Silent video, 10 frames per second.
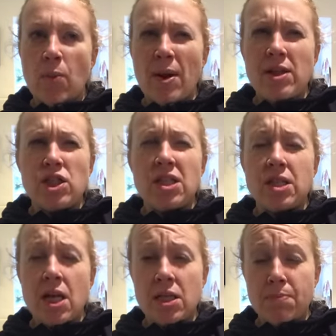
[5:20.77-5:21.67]
we went to this
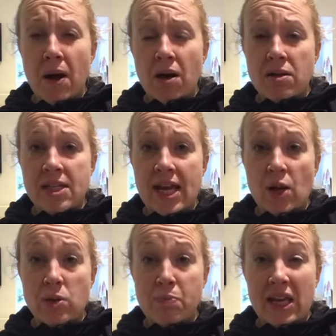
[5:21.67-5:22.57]
kids' party
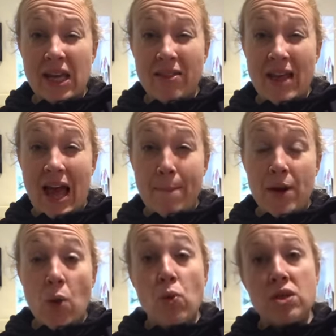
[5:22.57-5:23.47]
and I was picking there,
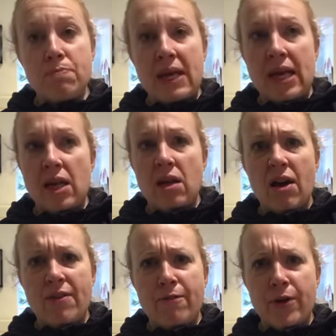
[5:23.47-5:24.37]
but I was picking at
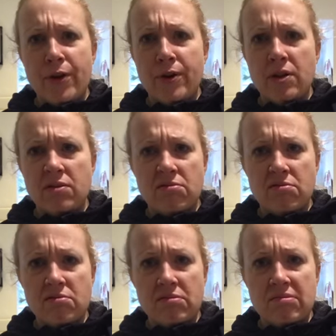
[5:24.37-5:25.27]
like the fruit and
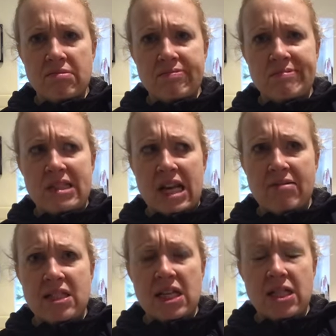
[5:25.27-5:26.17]

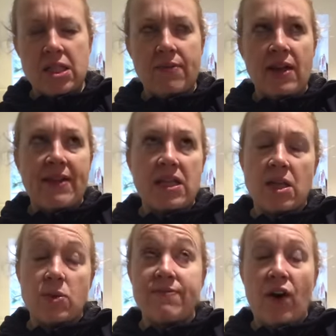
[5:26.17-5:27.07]
celery sticks and stuff like that, so
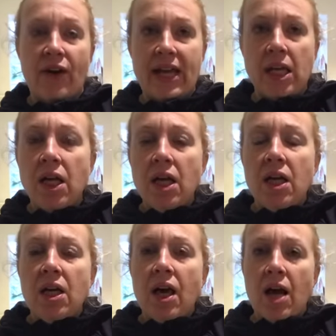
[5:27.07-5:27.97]
that was fine.
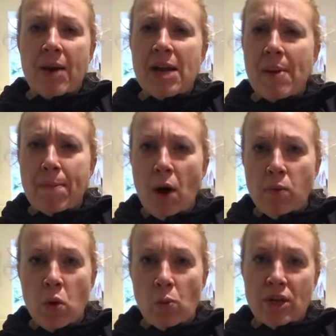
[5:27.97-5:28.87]
I had a bit of
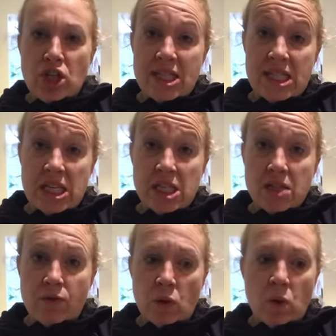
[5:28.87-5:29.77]
popcorn, which I
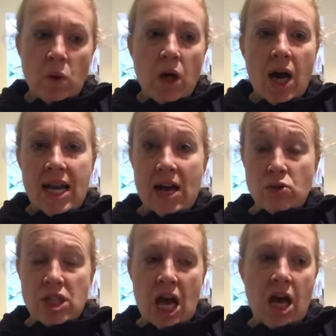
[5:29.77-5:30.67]
sinned for. No, I allowed
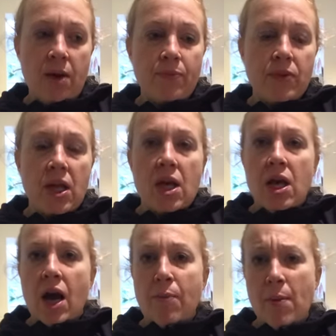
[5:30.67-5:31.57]
mommy. That.
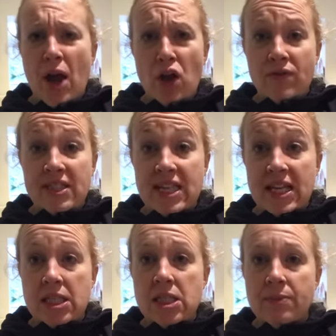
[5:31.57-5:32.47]
I probably over
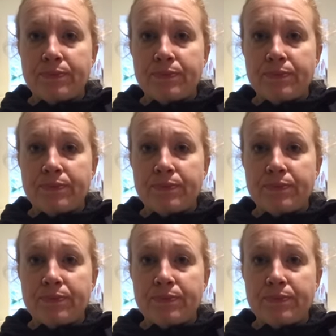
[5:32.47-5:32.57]
sinned.